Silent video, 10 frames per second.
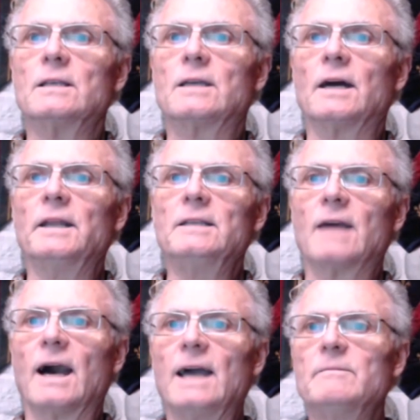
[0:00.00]
cutting
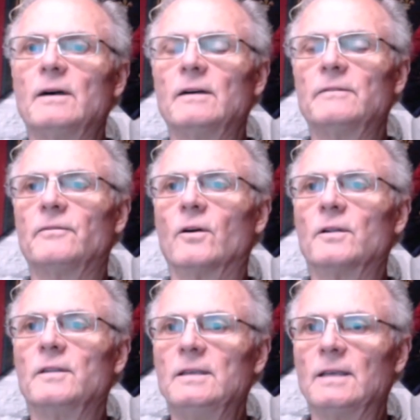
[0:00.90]
time for
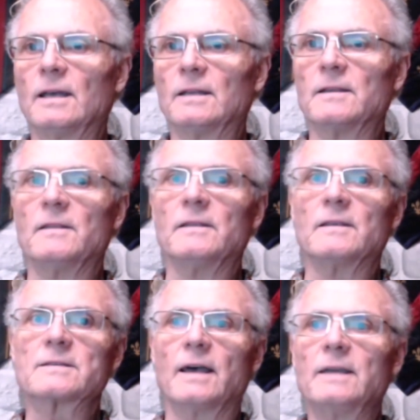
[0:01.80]
the
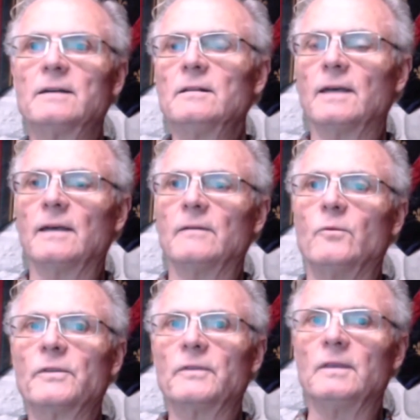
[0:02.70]
cycle
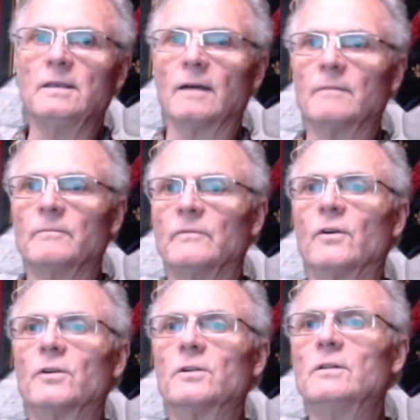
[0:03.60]
with the
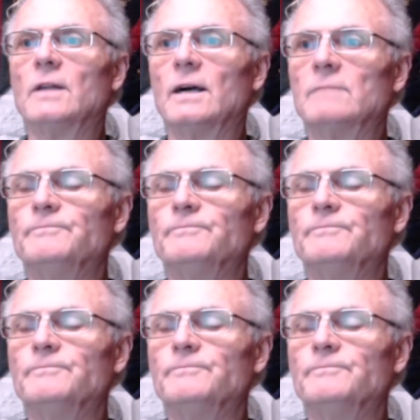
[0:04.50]
vernal